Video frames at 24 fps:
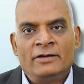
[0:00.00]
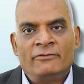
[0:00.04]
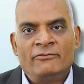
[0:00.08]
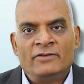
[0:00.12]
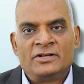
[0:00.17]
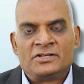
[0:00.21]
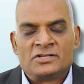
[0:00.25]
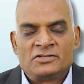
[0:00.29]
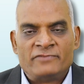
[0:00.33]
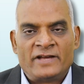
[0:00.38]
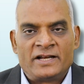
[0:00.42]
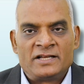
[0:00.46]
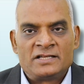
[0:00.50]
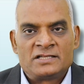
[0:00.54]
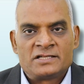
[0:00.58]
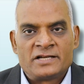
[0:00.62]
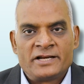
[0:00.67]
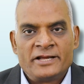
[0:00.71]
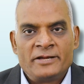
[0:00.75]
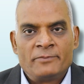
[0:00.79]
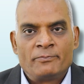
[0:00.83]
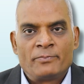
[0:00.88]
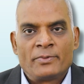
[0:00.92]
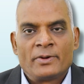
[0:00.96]
which is very
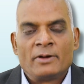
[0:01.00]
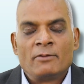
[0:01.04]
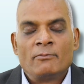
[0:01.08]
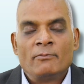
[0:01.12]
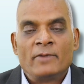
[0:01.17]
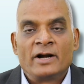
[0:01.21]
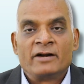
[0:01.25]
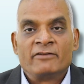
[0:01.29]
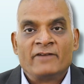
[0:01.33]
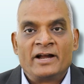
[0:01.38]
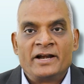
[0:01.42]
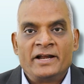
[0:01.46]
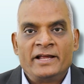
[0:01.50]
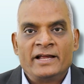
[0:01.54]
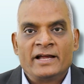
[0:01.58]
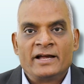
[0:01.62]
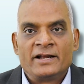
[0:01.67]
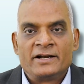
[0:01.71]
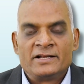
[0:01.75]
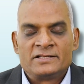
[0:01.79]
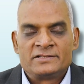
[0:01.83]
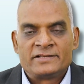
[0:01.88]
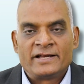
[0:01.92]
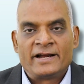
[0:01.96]
steep, but 1
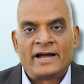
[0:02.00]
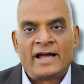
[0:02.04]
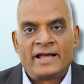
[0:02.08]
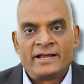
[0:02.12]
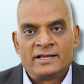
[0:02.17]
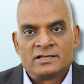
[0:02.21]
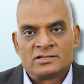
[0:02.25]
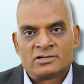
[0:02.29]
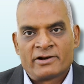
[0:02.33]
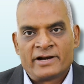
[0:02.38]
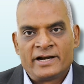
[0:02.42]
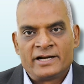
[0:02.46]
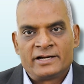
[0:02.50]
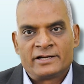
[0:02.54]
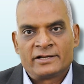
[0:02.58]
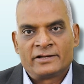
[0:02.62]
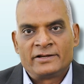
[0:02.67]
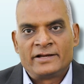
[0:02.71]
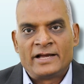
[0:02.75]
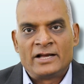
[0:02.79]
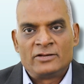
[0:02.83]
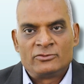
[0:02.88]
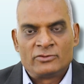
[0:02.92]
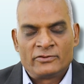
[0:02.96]
year is the highest rate
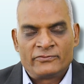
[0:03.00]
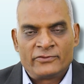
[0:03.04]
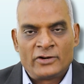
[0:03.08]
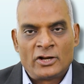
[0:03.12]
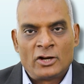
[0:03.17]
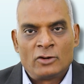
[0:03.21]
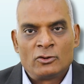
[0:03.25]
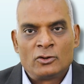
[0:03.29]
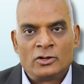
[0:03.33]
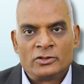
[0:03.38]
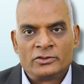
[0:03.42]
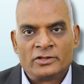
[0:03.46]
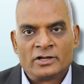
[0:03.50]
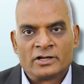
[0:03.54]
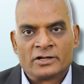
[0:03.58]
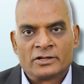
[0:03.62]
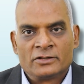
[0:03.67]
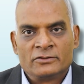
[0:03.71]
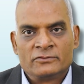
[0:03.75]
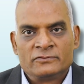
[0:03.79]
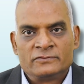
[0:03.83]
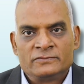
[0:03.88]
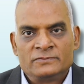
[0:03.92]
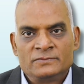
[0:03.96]
as of now on the
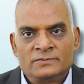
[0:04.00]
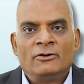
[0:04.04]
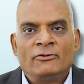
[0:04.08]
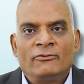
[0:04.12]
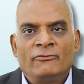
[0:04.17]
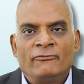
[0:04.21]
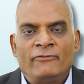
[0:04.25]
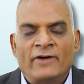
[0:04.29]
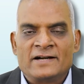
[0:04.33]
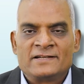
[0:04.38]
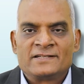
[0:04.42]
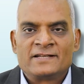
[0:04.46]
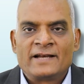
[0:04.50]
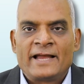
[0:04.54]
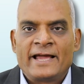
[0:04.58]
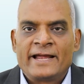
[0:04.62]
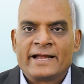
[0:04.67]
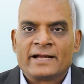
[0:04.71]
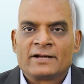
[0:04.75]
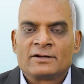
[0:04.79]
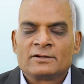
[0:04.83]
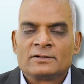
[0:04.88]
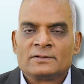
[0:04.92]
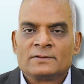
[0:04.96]
curve. Funds
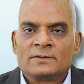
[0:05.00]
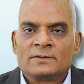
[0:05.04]
like